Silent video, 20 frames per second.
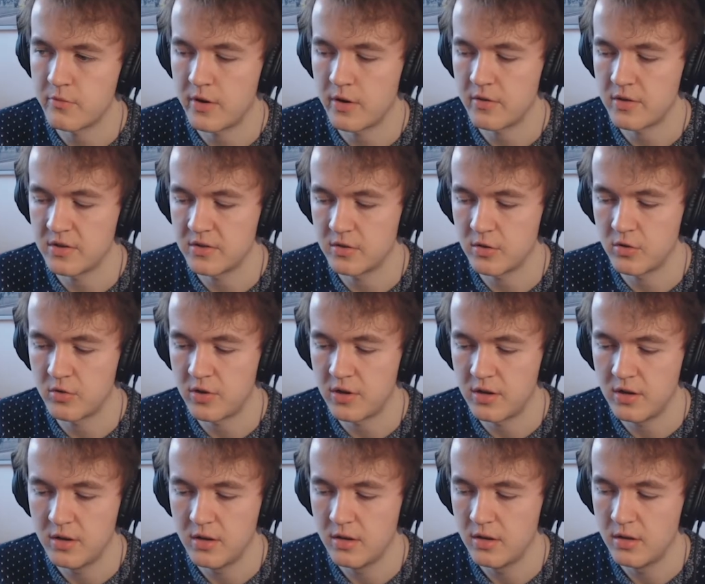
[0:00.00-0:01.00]
I'm very
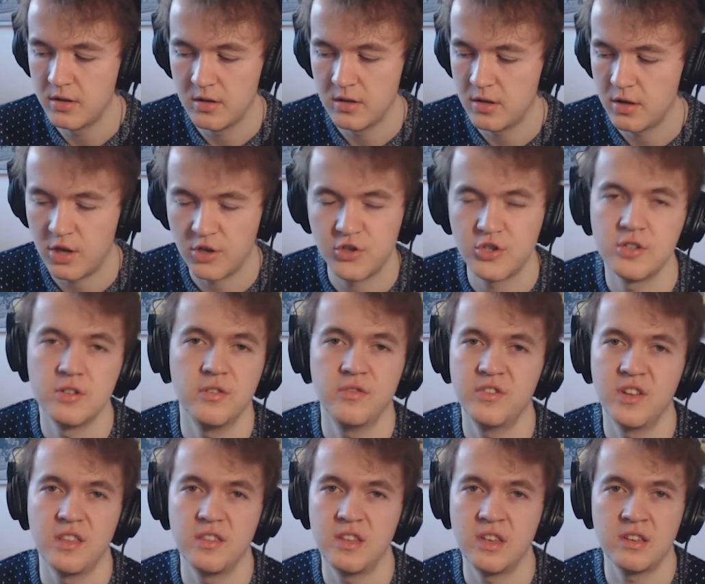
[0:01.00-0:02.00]
sorry. I shouldn't have
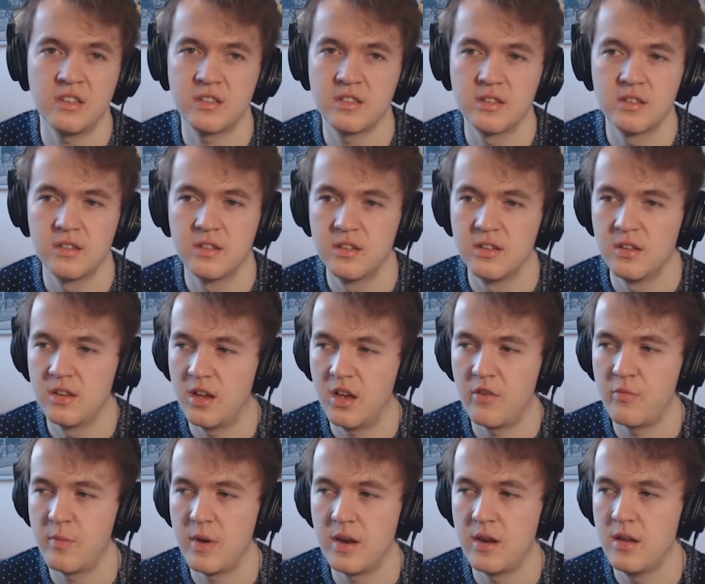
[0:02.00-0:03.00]
done this.
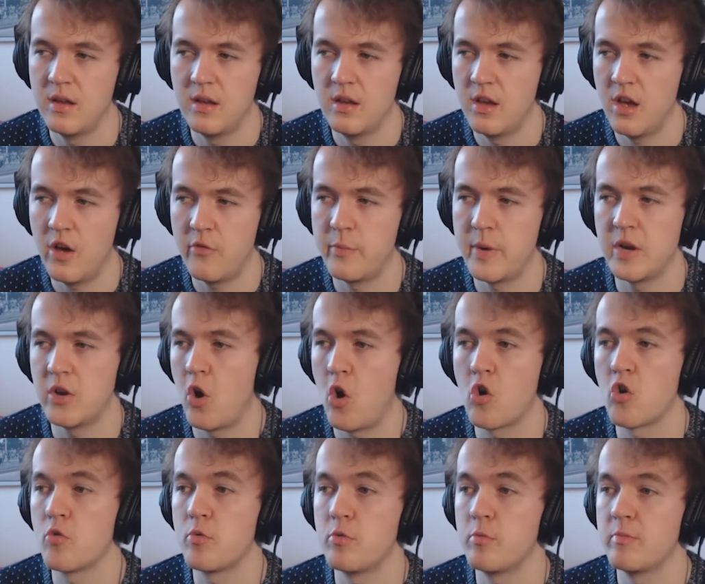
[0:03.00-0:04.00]
I've made I've made a
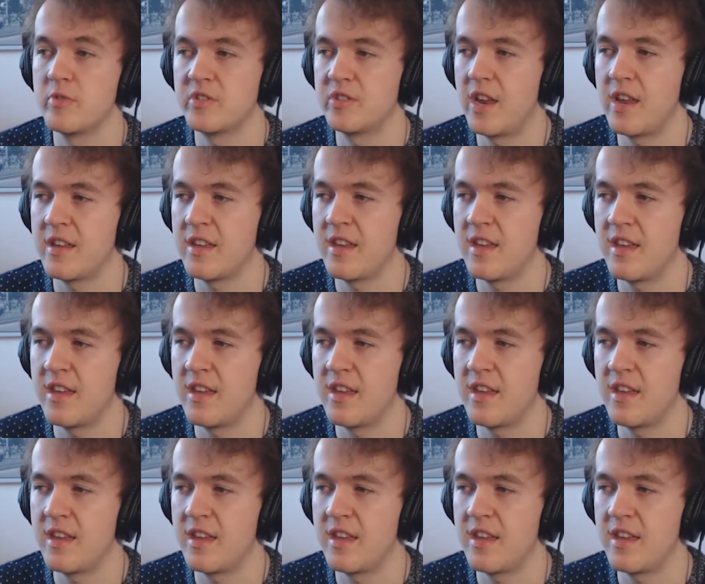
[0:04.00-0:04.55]
horrible mistake